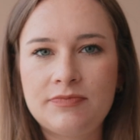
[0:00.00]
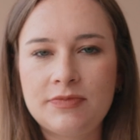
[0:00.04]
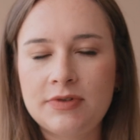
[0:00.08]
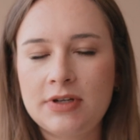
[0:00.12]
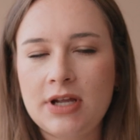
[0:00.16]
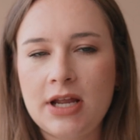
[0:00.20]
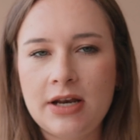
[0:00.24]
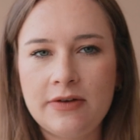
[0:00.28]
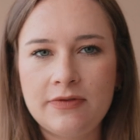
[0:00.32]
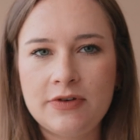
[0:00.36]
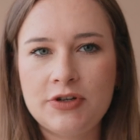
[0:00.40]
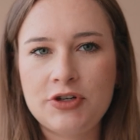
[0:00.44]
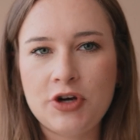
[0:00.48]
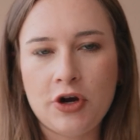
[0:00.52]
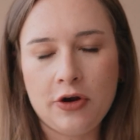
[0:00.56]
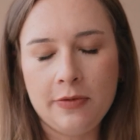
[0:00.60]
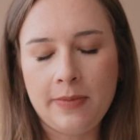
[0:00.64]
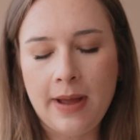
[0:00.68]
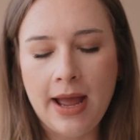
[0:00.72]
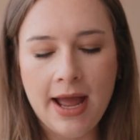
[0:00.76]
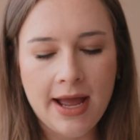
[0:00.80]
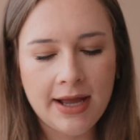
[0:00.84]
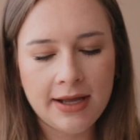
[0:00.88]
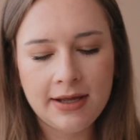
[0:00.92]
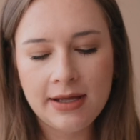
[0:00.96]
kind of show
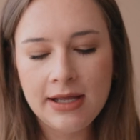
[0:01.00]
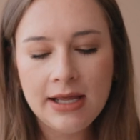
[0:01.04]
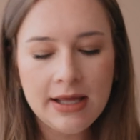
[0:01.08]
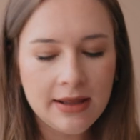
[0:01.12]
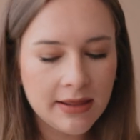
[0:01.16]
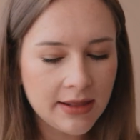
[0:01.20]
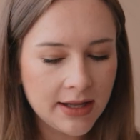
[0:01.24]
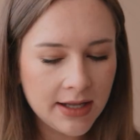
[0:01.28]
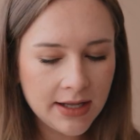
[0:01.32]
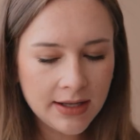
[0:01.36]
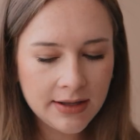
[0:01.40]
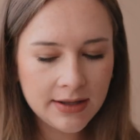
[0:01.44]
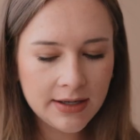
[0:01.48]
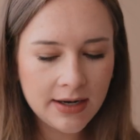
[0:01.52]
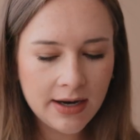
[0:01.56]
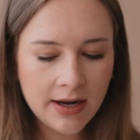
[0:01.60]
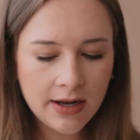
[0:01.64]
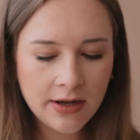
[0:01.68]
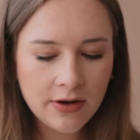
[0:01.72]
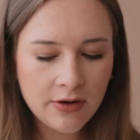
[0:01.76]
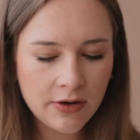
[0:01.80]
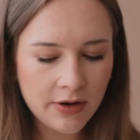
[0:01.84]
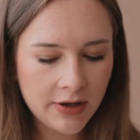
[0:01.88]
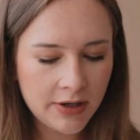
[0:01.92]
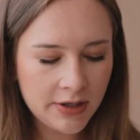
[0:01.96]
baggy thing that I
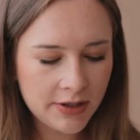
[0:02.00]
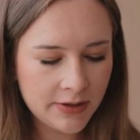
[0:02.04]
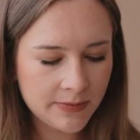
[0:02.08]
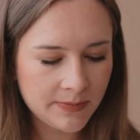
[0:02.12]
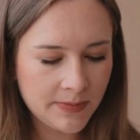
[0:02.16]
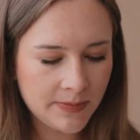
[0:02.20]
got.